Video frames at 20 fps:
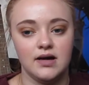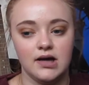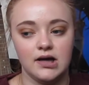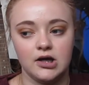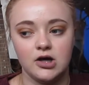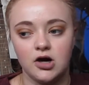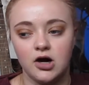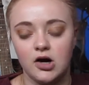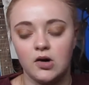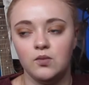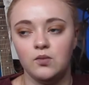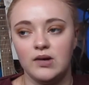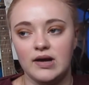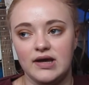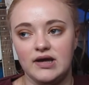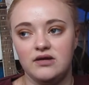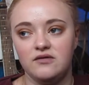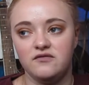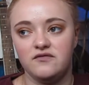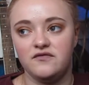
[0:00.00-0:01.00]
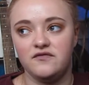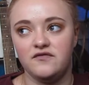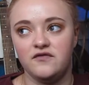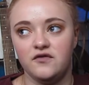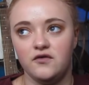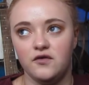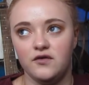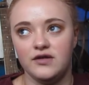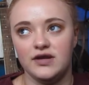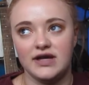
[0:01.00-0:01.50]
I can't wait
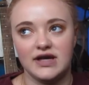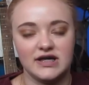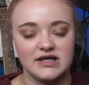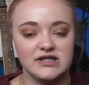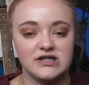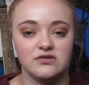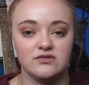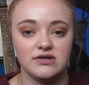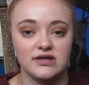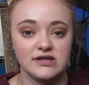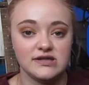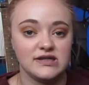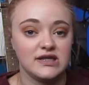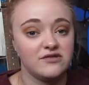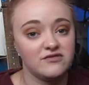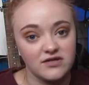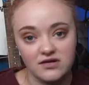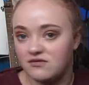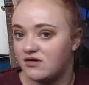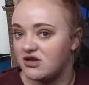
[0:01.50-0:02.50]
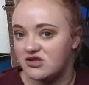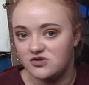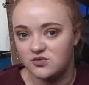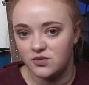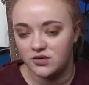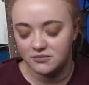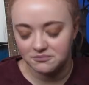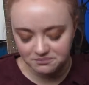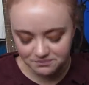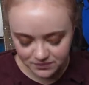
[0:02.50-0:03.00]
for the next series if there is
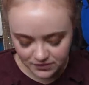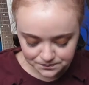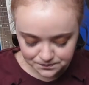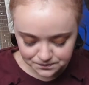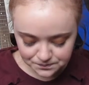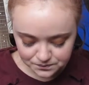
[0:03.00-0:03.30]
one.